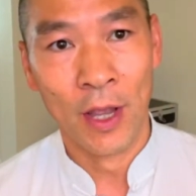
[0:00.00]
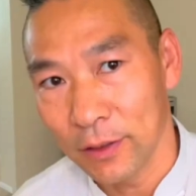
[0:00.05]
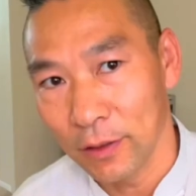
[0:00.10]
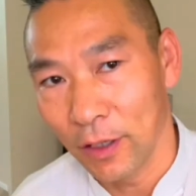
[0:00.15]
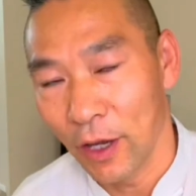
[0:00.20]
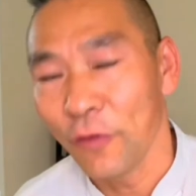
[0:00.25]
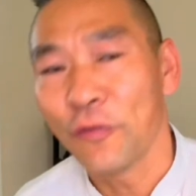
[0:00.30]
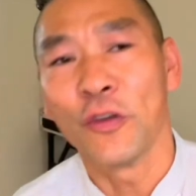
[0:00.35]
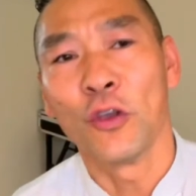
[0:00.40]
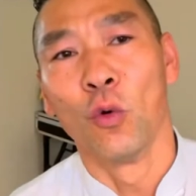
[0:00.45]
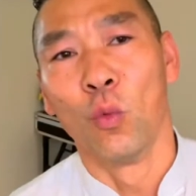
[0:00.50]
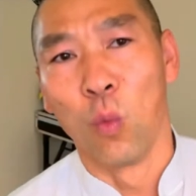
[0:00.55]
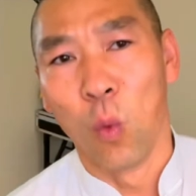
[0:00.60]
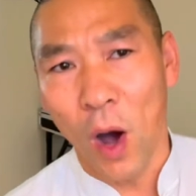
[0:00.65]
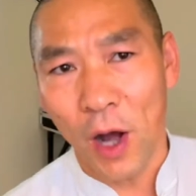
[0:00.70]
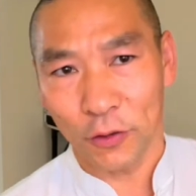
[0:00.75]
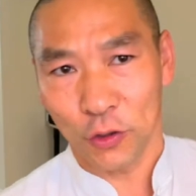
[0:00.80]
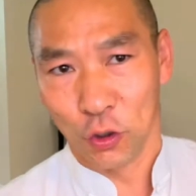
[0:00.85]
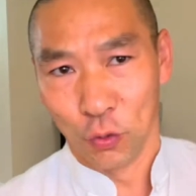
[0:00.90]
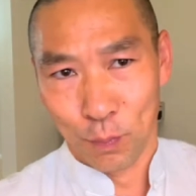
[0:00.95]
If you
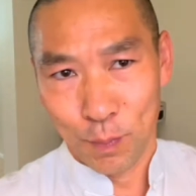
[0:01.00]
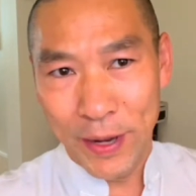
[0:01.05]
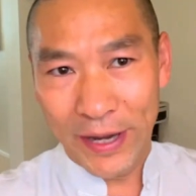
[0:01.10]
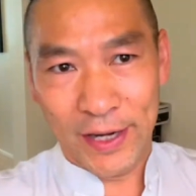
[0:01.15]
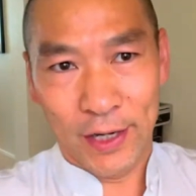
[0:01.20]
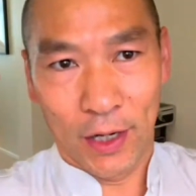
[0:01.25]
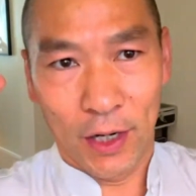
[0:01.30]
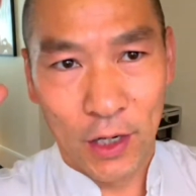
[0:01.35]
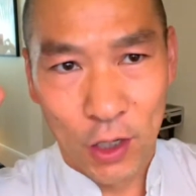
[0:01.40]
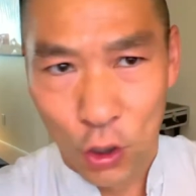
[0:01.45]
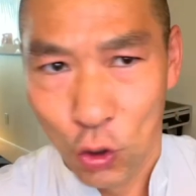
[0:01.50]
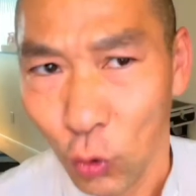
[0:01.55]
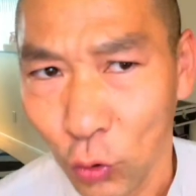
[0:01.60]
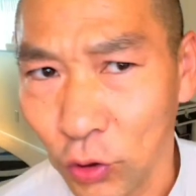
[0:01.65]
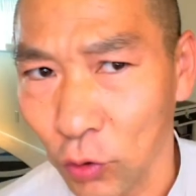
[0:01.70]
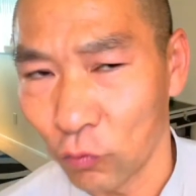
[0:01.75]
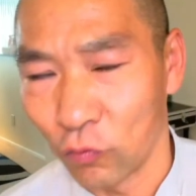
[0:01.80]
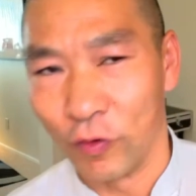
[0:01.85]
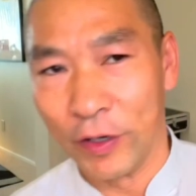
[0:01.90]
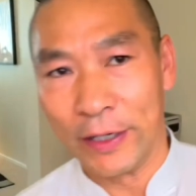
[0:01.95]
want to make a good
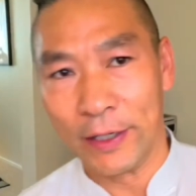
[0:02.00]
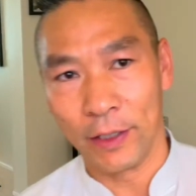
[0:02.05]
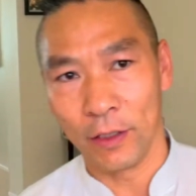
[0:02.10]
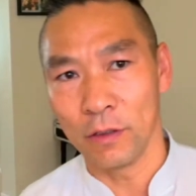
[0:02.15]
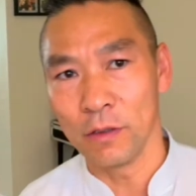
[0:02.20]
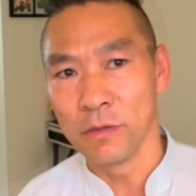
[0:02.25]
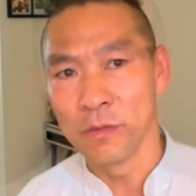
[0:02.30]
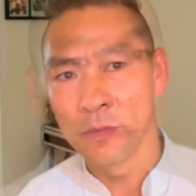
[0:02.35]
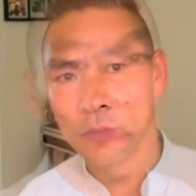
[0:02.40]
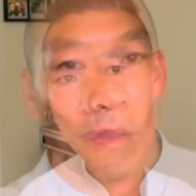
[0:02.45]
video,